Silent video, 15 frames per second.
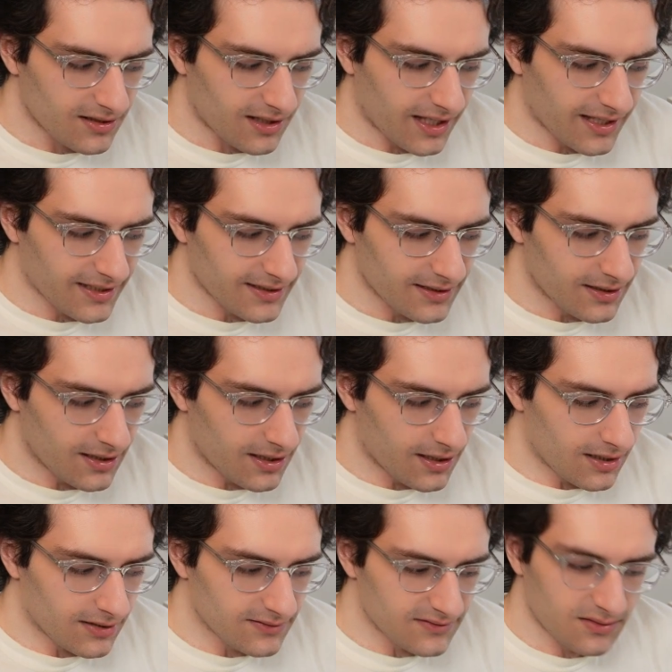Like
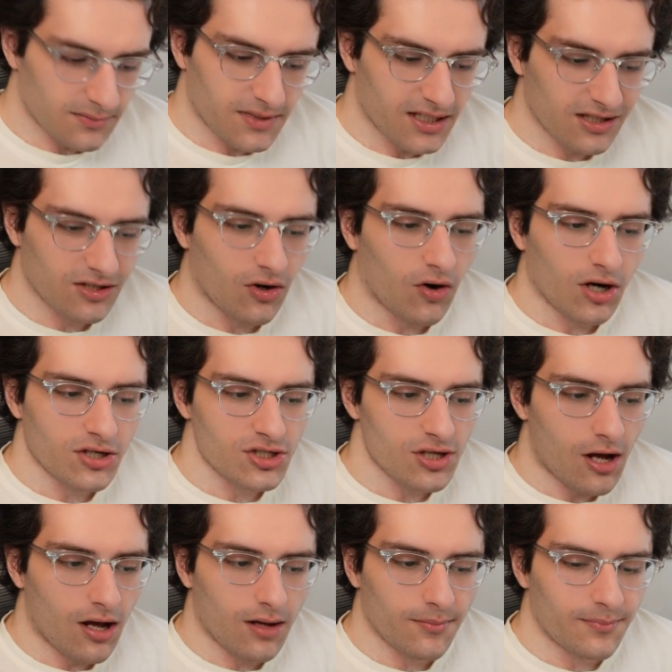to me,
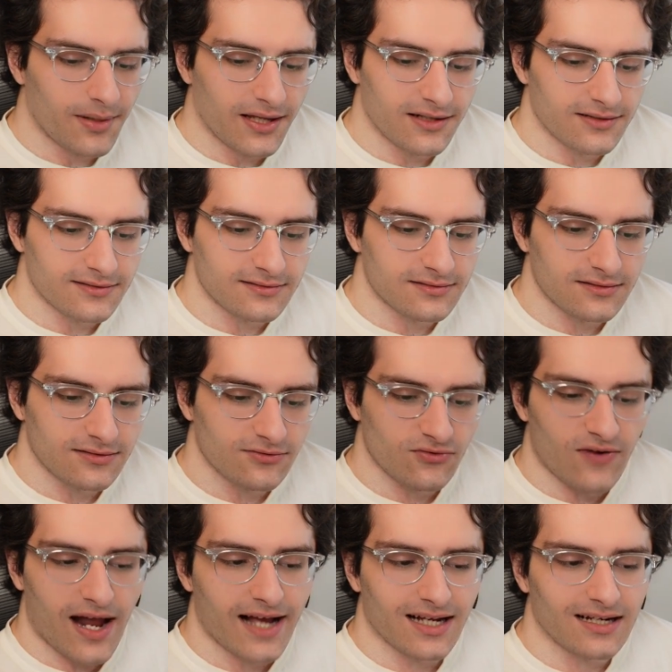Garchomp and
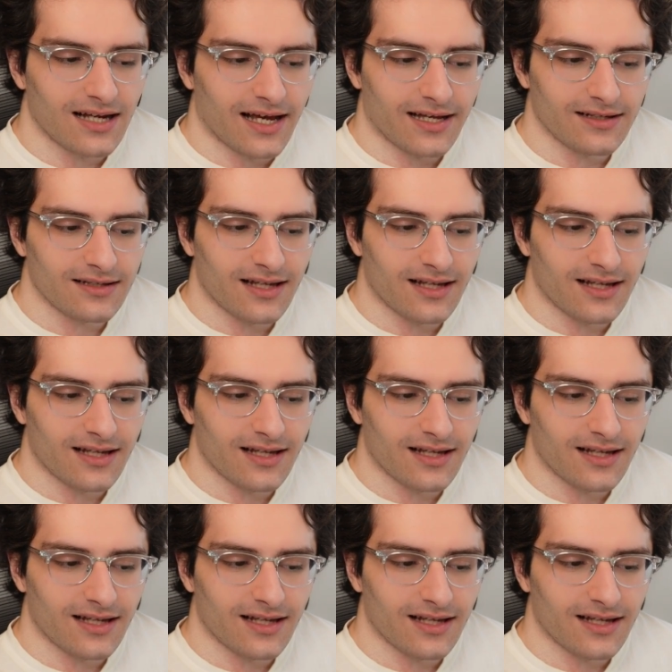Dragonite,